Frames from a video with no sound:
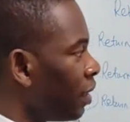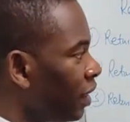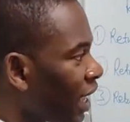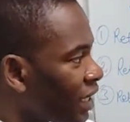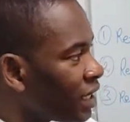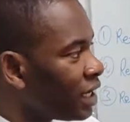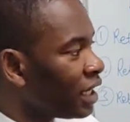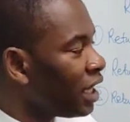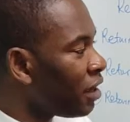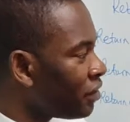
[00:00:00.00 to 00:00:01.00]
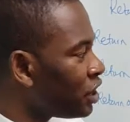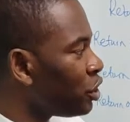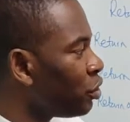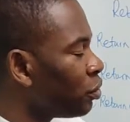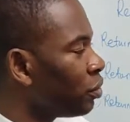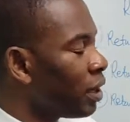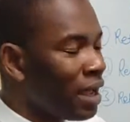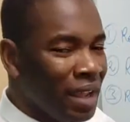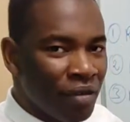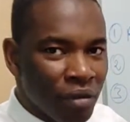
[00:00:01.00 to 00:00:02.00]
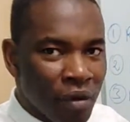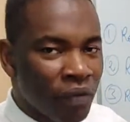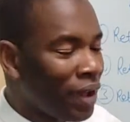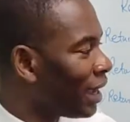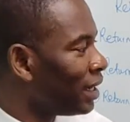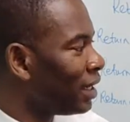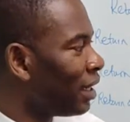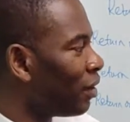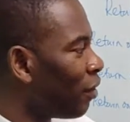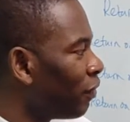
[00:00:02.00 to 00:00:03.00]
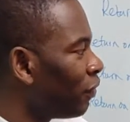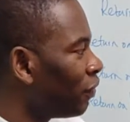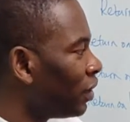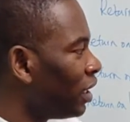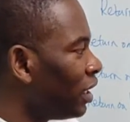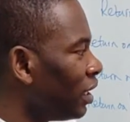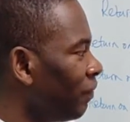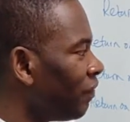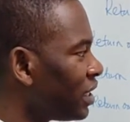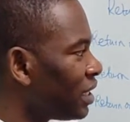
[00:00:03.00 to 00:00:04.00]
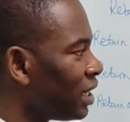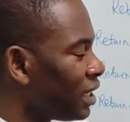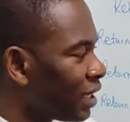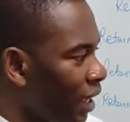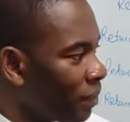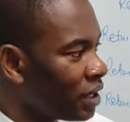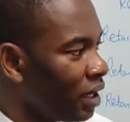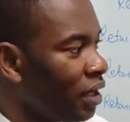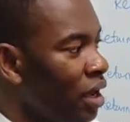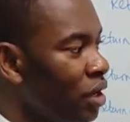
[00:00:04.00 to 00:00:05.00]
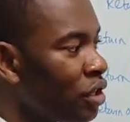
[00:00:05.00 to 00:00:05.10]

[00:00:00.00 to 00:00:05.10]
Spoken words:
That gives you a rough idea of the invested capital.